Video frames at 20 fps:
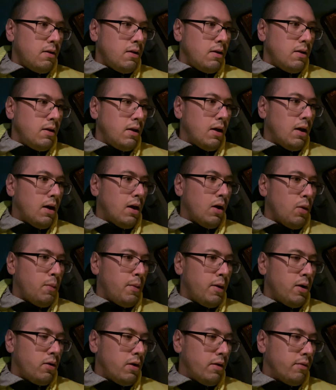Yeah, I hope
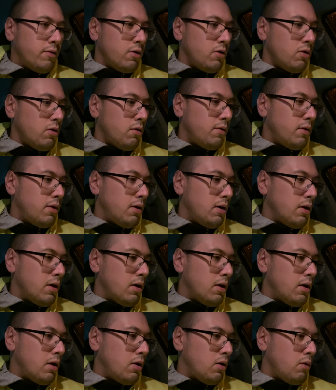I don't have to go over that
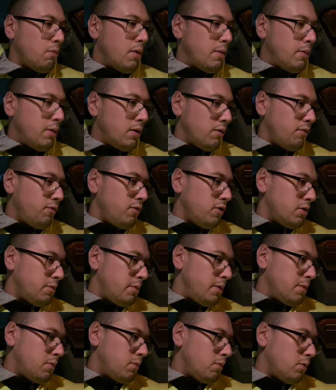again. I know maybe in the future
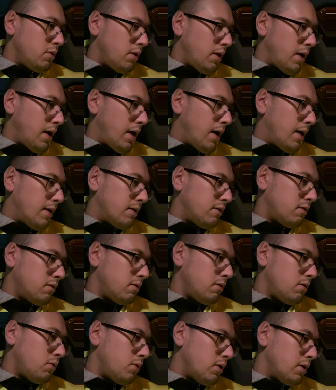people will ask
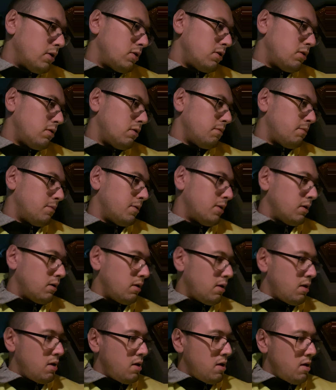questions, but
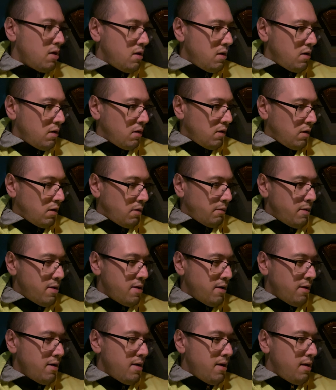
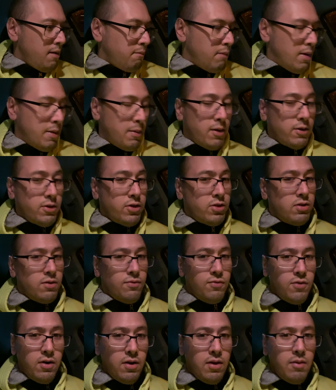maybe I'll just
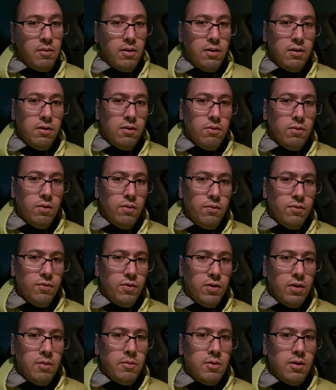refer them
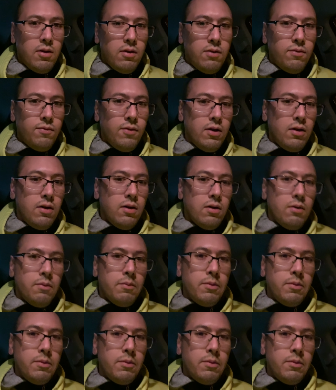to this video.